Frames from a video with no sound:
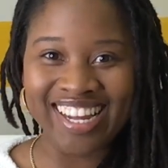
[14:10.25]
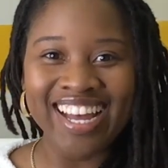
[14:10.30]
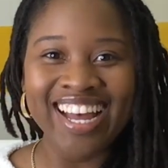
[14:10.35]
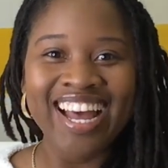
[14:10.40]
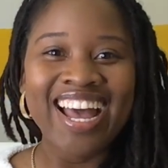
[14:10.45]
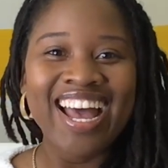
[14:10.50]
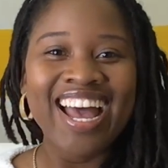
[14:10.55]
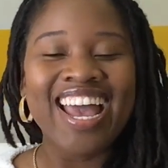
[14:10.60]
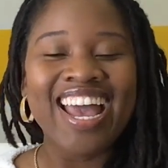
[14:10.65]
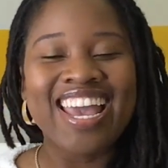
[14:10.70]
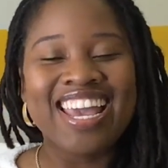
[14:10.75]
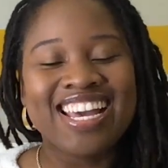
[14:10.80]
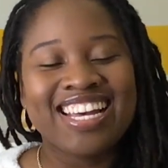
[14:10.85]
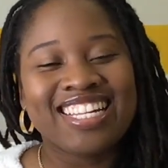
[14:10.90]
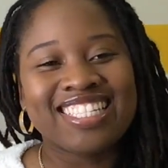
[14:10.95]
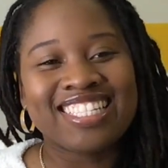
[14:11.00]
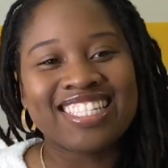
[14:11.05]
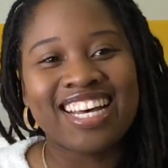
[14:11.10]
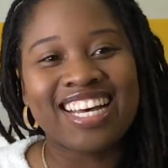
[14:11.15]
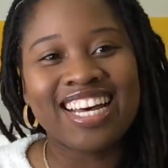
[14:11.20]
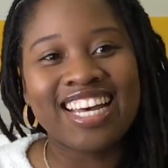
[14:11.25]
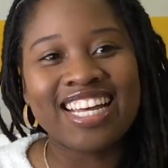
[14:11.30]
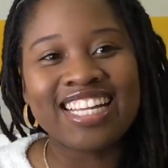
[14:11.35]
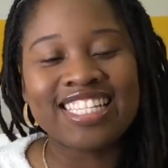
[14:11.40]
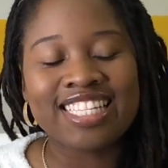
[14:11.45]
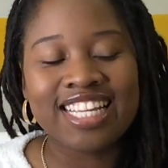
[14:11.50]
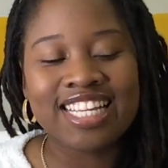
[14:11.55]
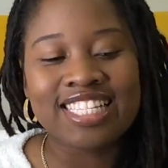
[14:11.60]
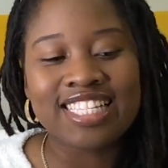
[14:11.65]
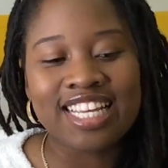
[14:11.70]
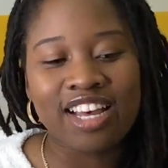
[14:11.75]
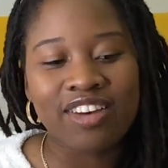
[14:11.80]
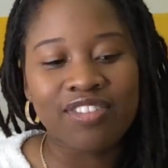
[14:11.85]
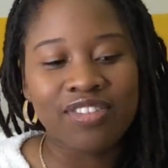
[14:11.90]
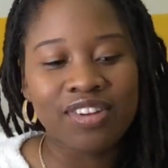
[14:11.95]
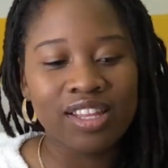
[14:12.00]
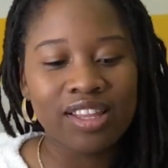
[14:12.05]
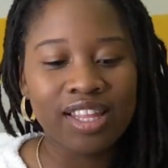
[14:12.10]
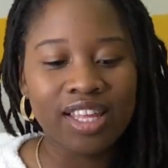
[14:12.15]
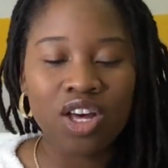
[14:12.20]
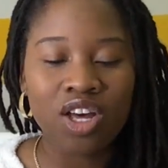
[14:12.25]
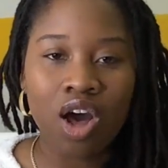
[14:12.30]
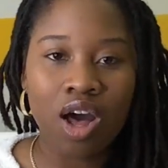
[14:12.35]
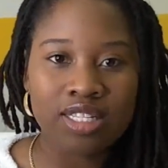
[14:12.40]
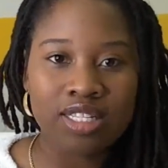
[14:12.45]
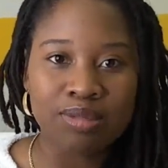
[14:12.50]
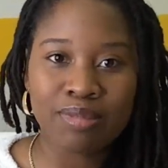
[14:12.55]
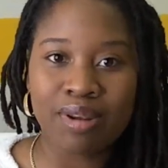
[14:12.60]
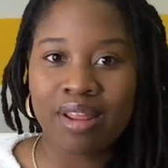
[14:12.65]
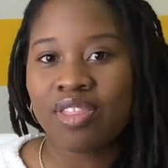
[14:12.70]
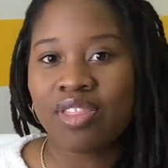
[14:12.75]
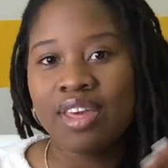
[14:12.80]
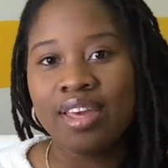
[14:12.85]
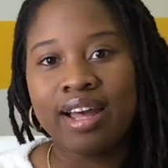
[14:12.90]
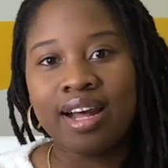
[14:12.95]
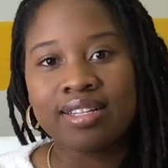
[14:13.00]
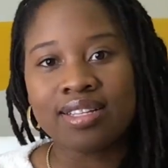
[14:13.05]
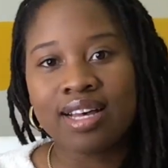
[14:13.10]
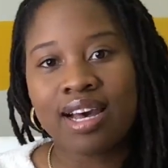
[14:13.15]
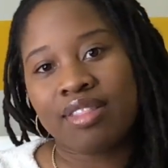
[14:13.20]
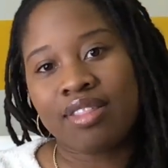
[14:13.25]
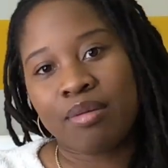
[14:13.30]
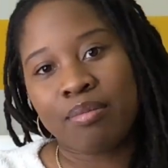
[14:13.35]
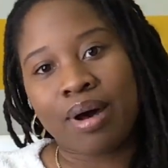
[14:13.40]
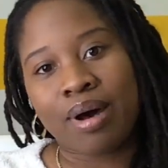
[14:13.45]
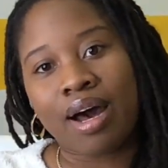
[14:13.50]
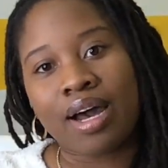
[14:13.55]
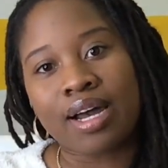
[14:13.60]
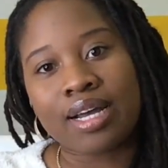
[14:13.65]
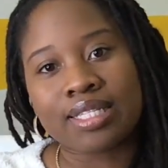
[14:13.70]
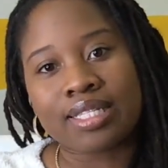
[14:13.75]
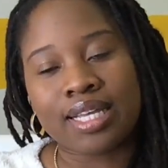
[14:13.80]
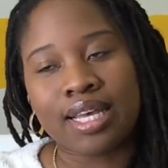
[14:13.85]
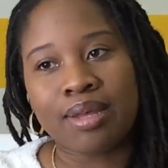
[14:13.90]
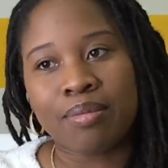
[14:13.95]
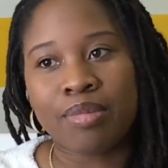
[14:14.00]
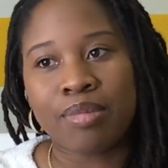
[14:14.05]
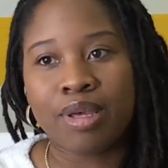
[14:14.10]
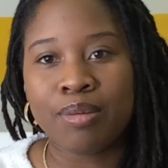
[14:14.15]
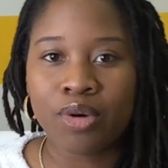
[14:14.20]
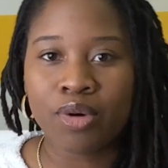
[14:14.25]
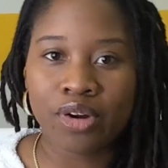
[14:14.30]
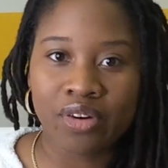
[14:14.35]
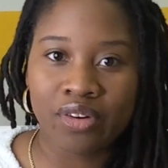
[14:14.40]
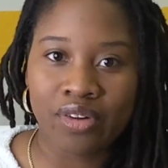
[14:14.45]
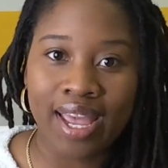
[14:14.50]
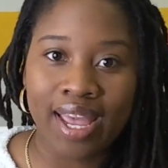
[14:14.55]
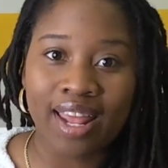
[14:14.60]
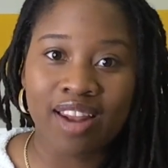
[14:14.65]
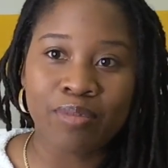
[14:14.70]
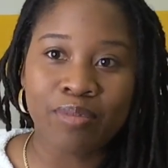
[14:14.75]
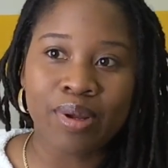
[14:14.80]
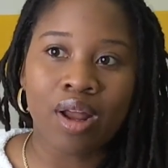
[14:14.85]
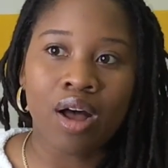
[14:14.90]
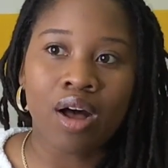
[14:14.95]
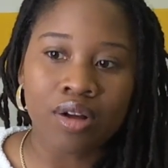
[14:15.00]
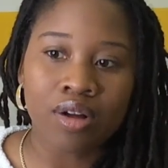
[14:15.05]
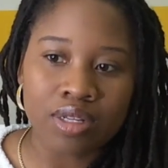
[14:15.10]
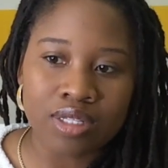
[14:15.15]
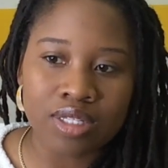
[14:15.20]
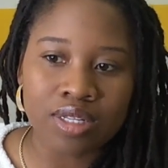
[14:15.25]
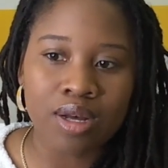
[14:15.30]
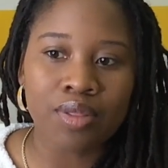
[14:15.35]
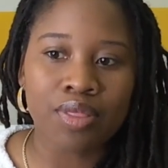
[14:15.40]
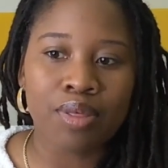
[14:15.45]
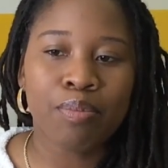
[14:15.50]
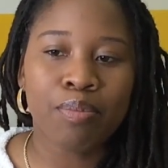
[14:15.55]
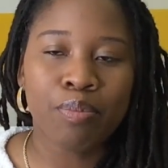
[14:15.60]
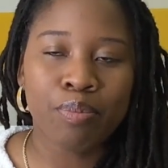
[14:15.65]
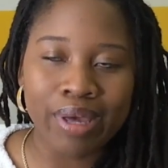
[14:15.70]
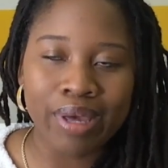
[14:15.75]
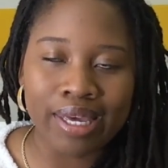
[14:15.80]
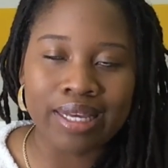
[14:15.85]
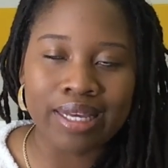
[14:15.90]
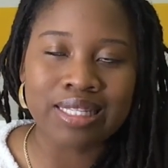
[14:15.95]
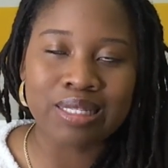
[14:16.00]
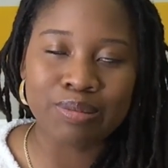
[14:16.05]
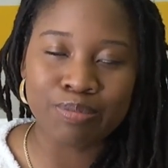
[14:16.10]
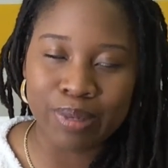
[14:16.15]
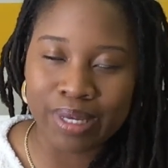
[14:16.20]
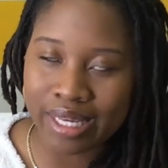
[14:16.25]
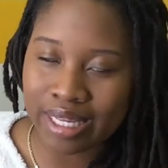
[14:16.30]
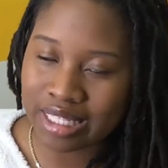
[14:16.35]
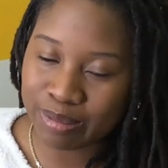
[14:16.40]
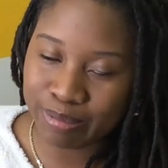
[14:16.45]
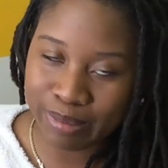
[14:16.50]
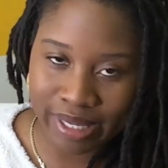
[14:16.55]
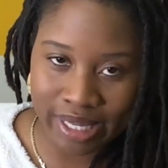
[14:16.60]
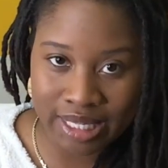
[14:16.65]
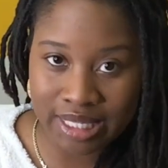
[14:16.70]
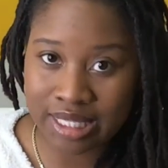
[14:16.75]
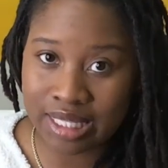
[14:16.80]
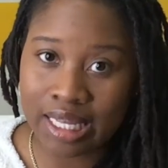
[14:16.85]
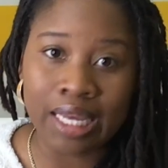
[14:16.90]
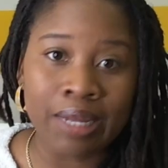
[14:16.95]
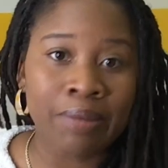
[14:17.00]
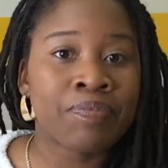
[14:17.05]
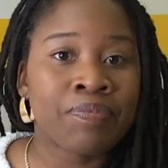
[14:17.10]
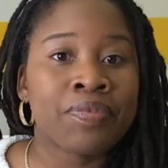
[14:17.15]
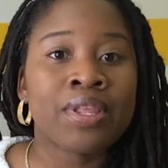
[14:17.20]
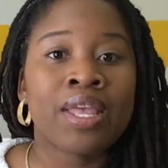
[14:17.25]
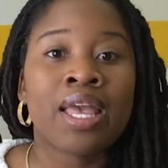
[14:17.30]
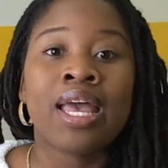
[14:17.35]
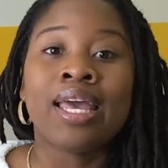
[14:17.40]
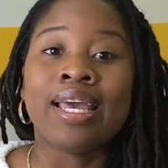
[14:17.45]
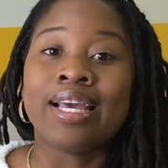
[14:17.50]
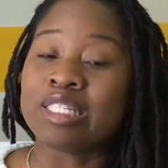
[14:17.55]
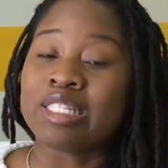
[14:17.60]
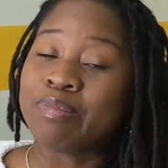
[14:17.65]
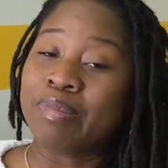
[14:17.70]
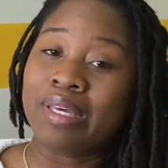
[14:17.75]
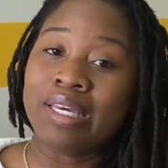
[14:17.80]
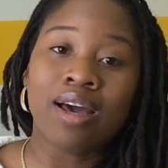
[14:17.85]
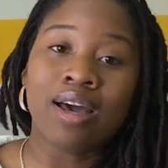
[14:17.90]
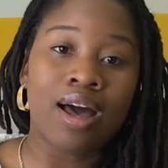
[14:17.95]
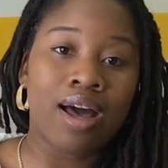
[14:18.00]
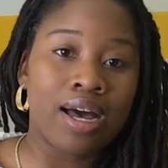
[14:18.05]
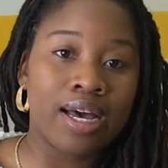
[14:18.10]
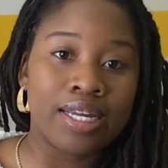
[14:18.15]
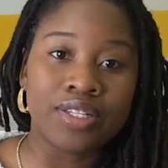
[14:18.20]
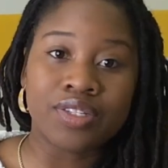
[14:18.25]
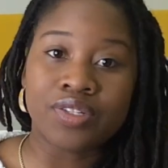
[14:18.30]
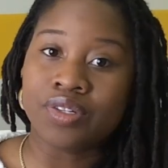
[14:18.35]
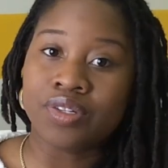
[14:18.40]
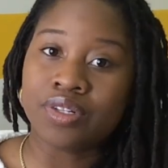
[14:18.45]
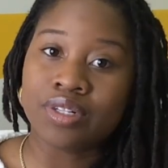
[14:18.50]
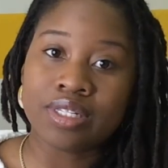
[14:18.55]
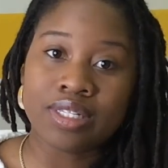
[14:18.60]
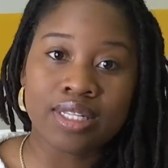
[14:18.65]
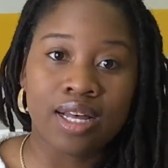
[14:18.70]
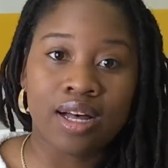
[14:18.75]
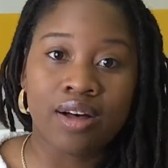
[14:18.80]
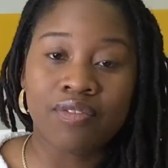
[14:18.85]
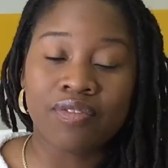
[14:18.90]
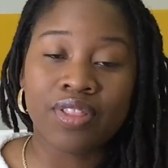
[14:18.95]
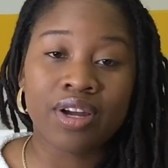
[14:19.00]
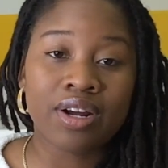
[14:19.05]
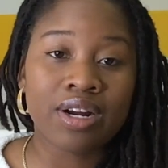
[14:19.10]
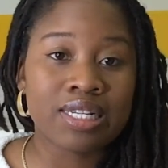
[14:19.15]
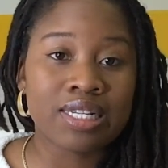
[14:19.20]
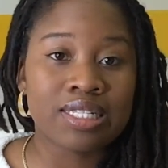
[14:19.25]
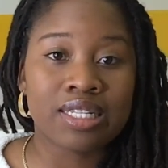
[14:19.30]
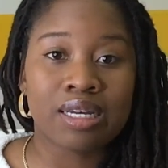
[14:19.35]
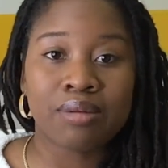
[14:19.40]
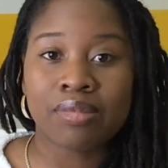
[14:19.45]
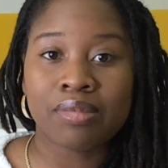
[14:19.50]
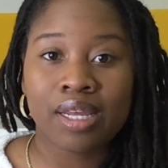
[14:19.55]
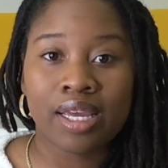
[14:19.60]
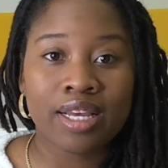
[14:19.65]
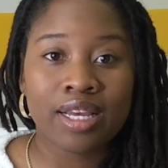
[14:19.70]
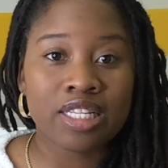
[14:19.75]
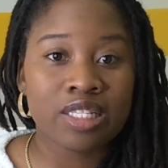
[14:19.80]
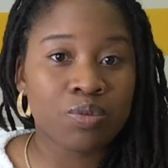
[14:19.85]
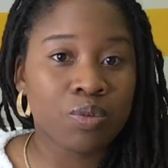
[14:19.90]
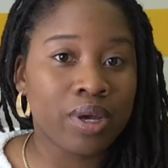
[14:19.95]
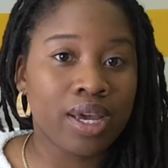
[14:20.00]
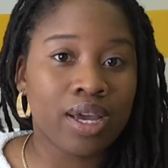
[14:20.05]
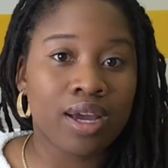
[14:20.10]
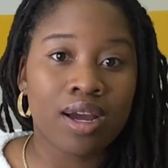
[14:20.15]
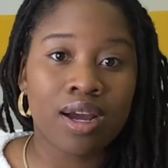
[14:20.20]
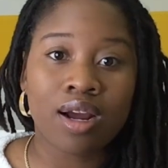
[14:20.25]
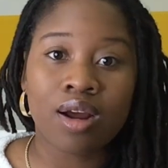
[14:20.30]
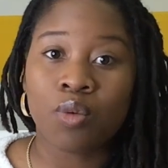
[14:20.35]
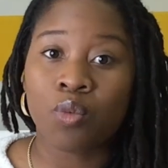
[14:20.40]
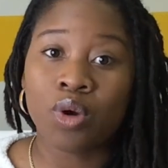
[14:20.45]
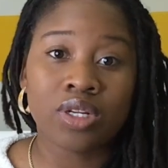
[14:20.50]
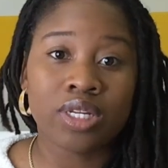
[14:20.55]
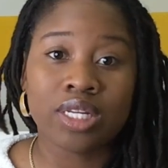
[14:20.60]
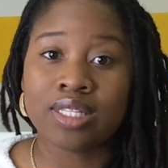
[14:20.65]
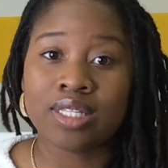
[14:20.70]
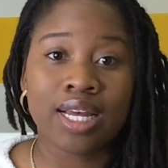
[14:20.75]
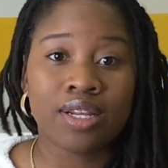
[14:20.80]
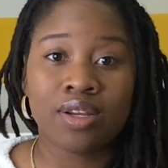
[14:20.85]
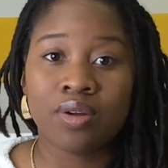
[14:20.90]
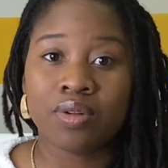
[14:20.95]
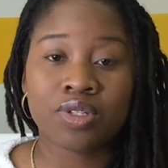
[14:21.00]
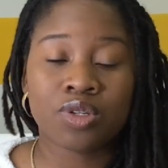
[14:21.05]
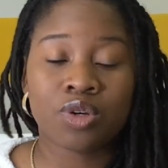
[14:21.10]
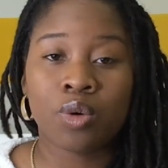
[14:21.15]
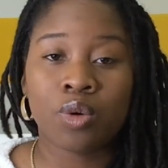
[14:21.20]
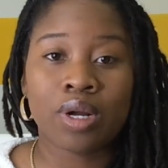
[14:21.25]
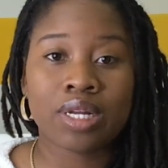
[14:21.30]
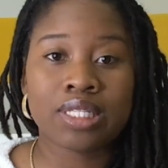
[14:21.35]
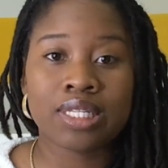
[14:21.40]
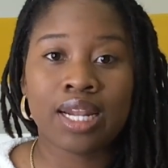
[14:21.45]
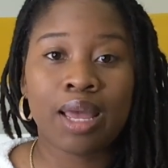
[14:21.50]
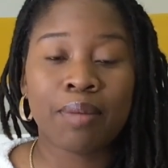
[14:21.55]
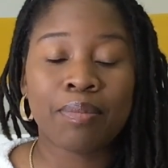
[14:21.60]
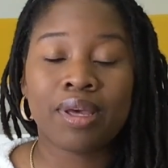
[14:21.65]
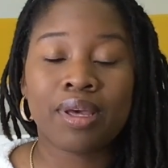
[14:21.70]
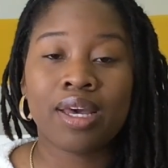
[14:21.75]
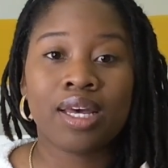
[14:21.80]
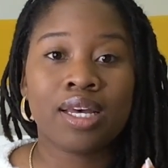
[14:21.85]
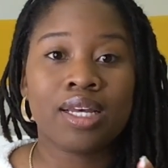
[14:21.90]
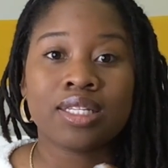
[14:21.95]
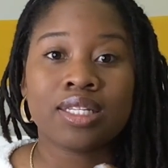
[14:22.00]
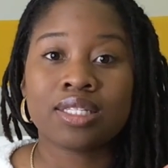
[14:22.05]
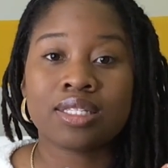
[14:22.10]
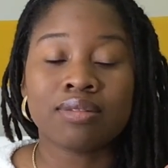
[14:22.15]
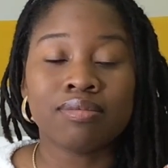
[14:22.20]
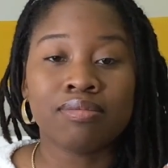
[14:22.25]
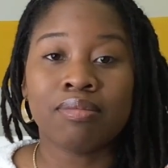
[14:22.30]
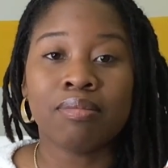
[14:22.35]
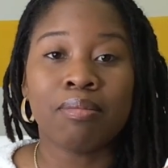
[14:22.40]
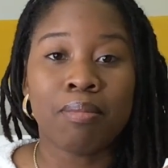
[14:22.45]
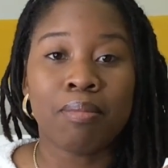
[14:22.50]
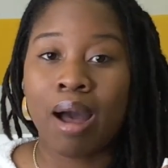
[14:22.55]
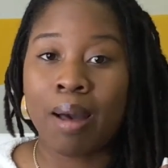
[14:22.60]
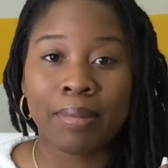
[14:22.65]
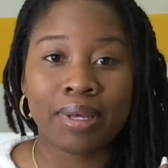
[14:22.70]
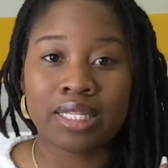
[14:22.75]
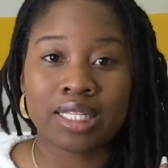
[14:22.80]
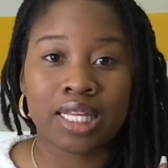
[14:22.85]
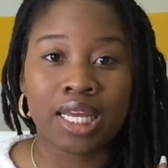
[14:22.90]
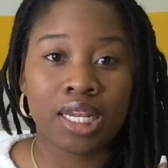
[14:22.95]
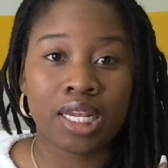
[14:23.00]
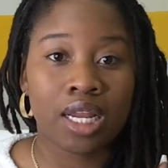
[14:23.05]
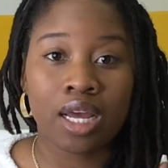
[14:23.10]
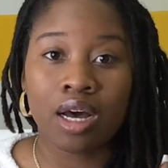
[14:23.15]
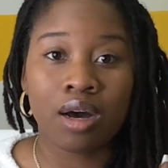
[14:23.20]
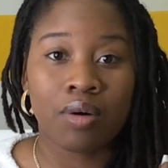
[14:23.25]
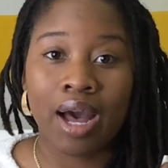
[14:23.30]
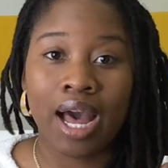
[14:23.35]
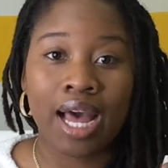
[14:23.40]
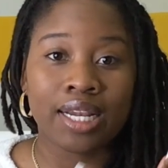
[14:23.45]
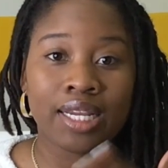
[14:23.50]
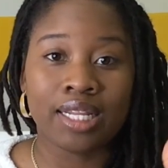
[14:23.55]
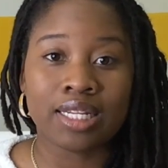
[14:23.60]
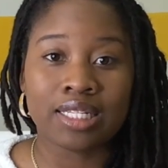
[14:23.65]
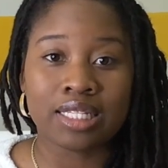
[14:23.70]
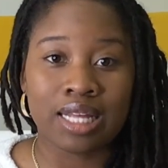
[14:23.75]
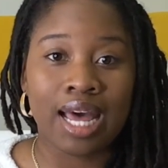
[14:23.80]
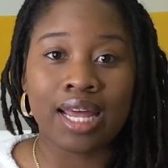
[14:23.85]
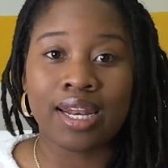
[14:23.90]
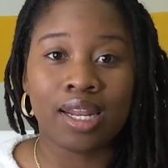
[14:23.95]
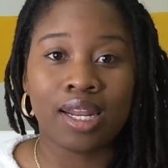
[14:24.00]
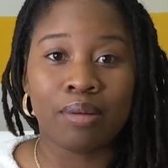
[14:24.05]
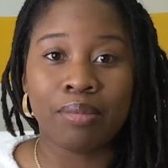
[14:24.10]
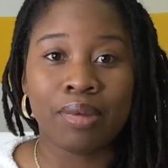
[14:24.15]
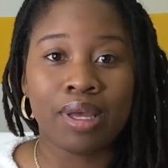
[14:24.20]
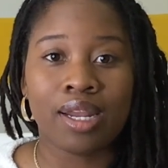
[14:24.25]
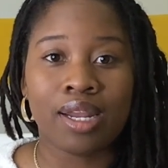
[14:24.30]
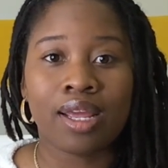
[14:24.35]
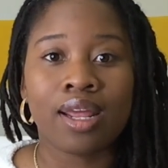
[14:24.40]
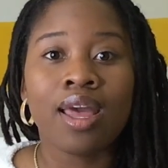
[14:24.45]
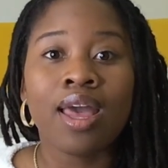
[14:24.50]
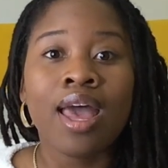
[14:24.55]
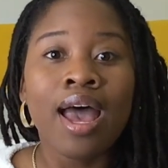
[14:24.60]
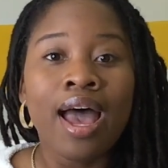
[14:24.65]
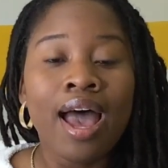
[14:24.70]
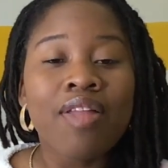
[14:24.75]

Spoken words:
And it definitely causes me to think outside the box and be more creative. But also the biggest thing is be kind to yourself. There are some days where we're just not doing schoolwork today because Mommy said no, I need a minute.